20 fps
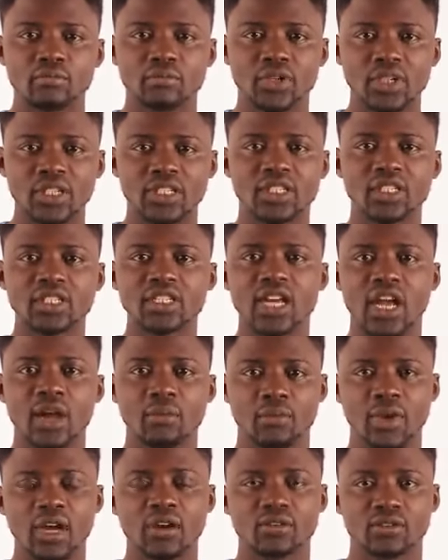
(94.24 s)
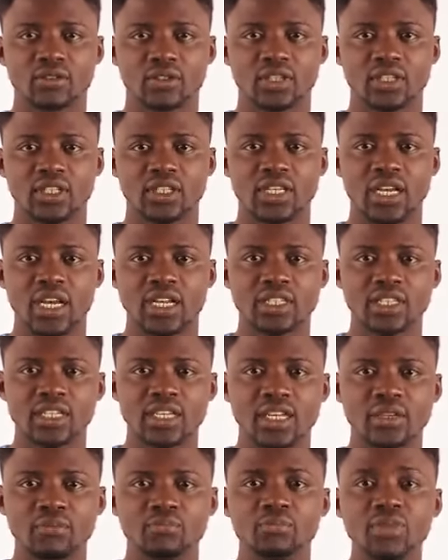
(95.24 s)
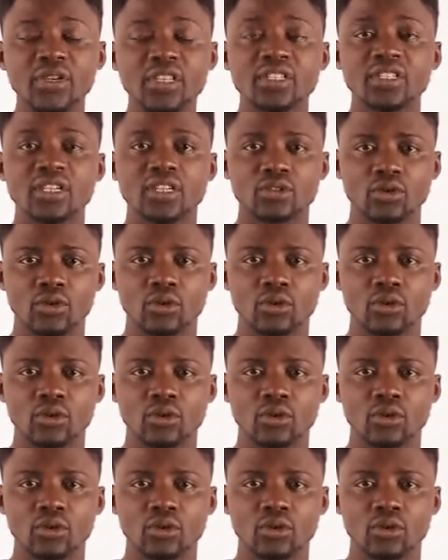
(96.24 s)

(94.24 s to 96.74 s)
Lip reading: present amount that a business